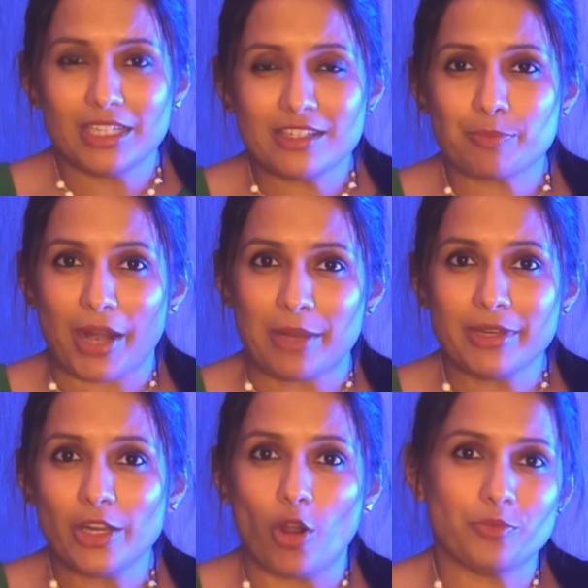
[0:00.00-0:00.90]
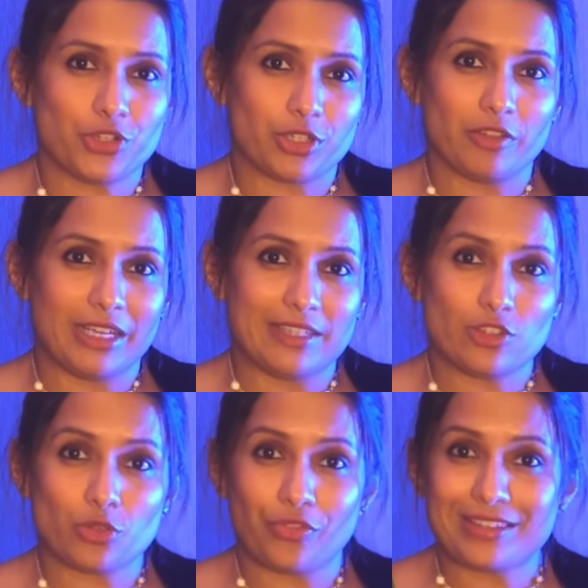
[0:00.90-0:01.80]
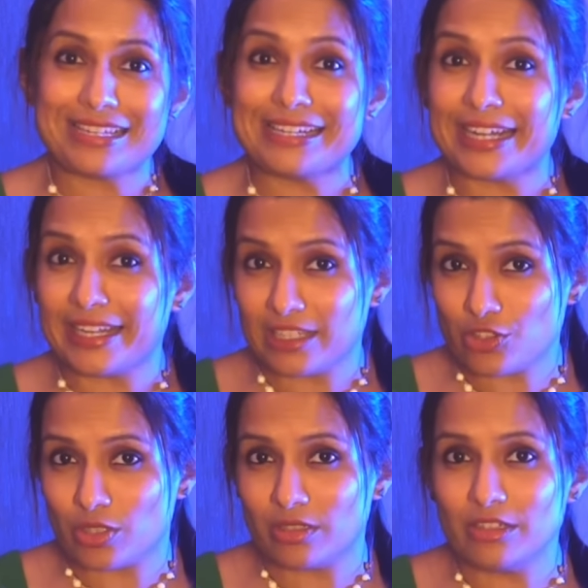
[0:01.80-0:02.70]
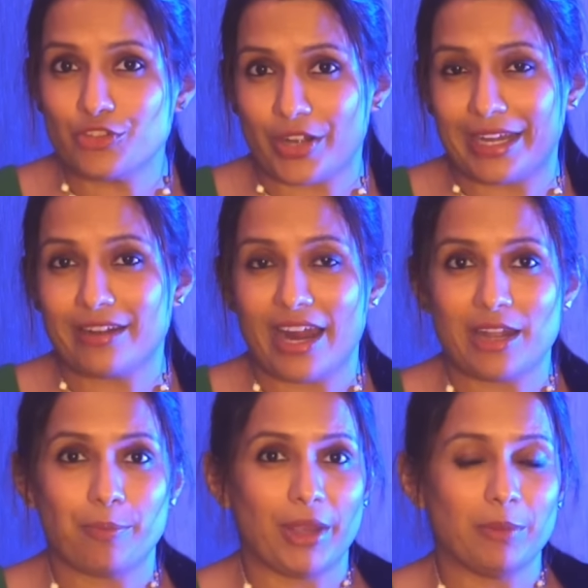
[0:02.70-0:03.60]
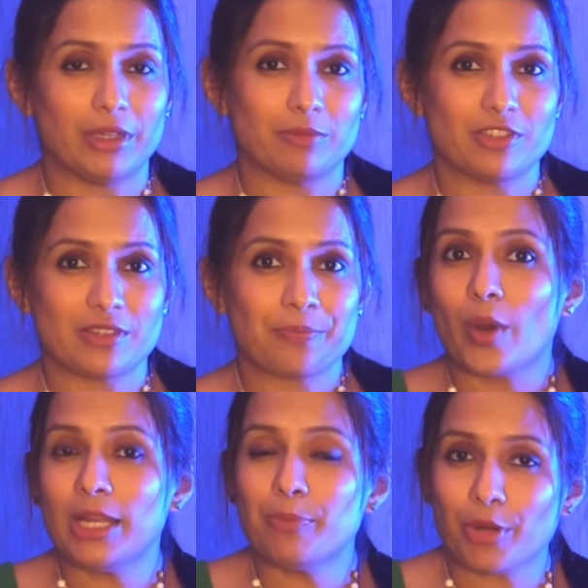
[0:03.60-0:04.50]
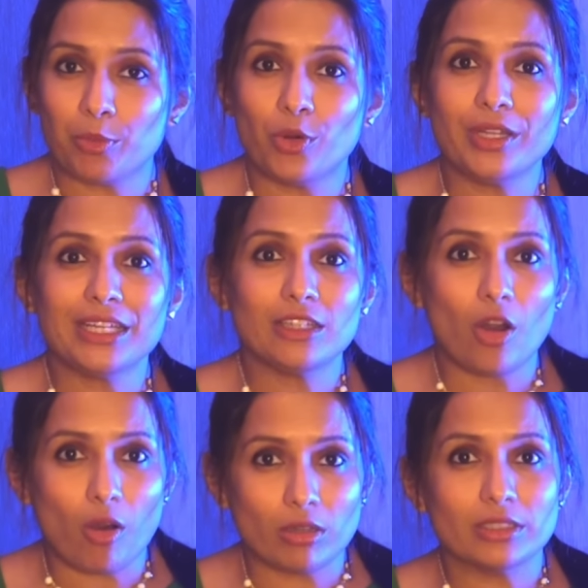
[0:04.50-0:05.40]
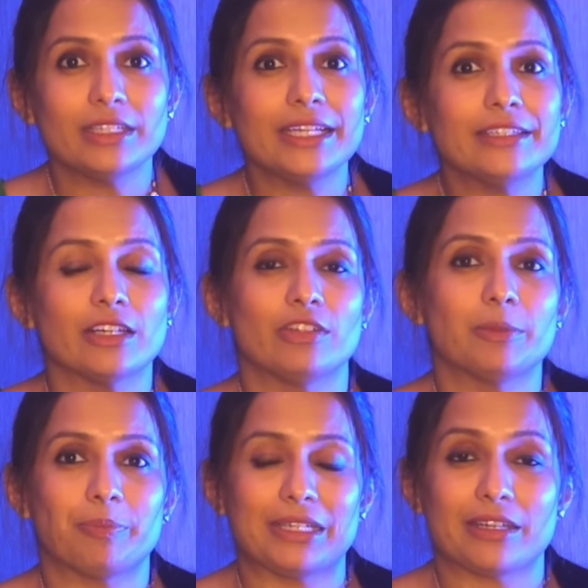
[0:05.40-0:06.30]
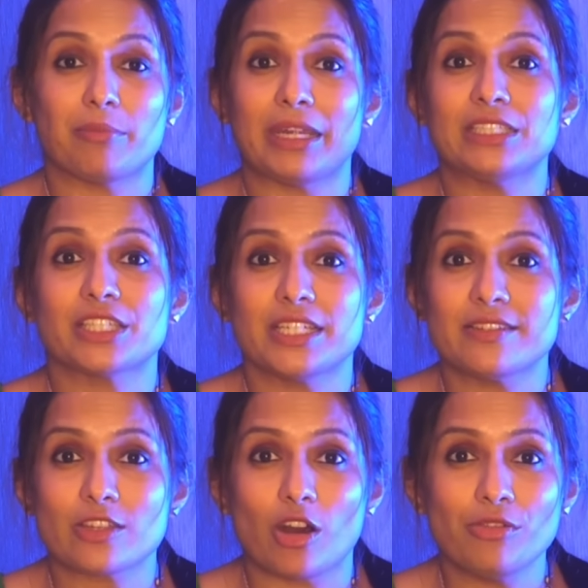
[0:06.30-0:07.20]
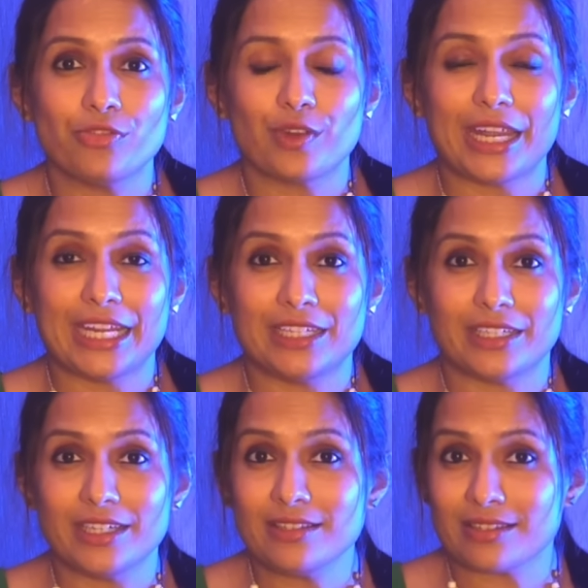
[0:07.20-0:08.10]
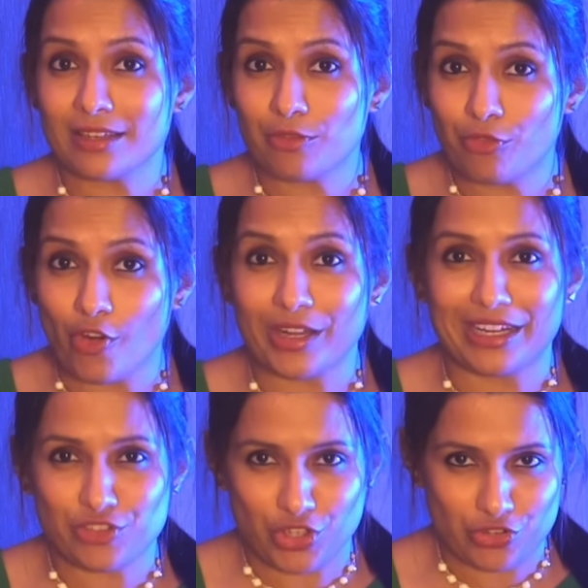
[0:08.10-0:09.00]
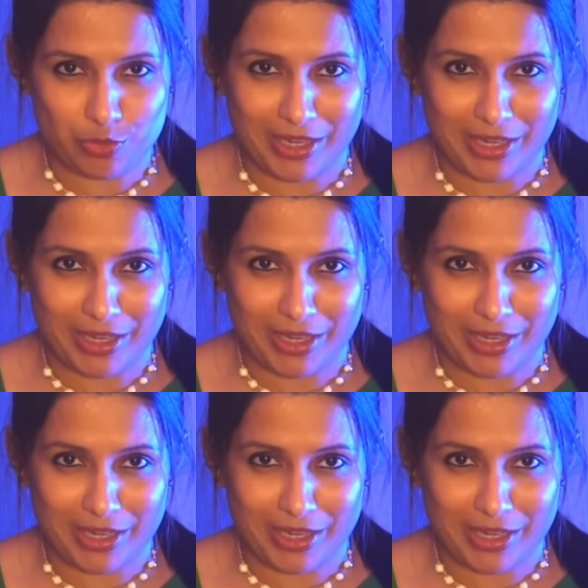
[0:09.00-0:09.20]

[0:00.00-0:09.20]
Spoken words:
Its primary objective is to facilitate external trade and payments while promoting the orderly development and maintenance of India's foreign exchange